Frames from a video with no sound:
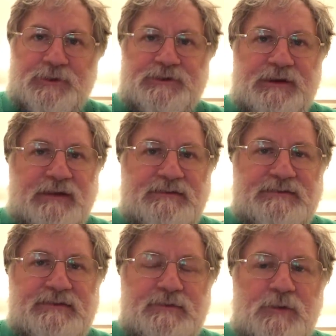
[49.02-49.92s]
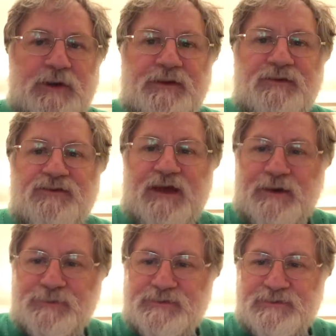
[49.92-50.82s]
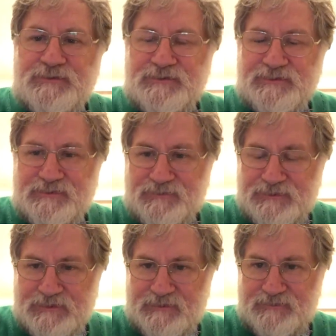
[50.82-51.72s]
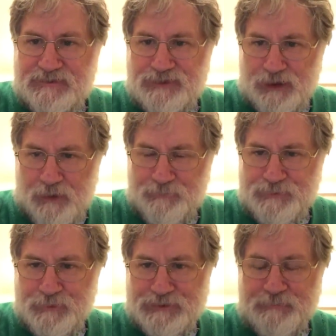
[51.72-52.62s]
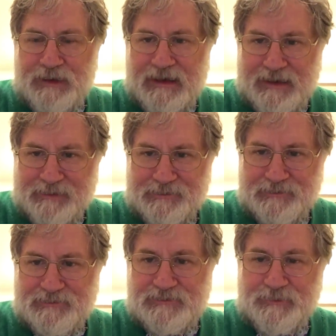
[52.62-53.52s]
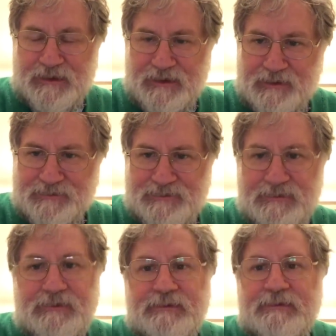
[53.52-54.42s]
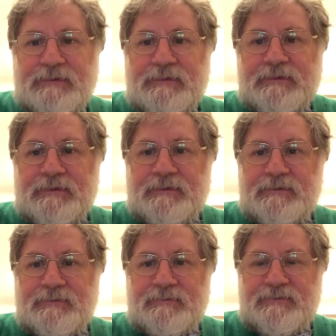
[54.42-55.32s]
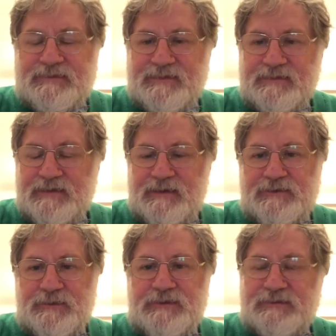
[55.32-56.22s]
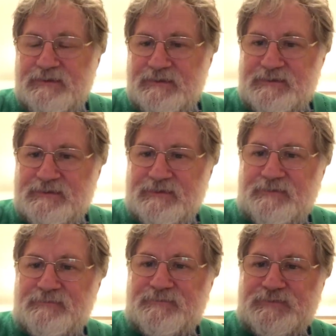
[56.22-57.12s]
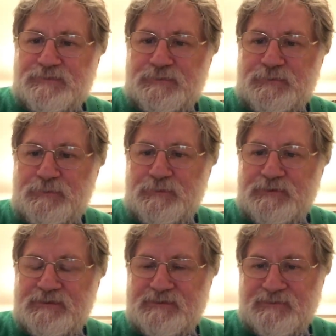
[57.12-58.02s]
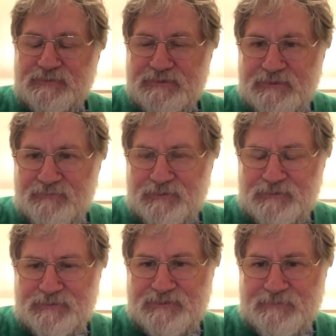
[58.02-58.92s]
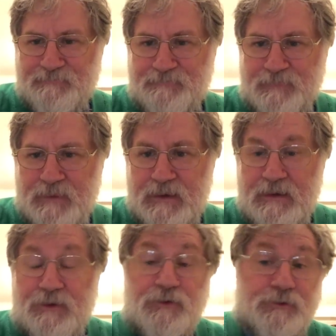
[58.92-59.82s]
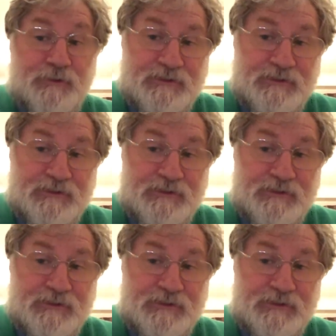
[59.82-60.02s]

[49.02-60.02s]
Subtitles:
91,000 civil service jobs which are planned to be cut, this isn't going to endear herself to the civil servants. Nor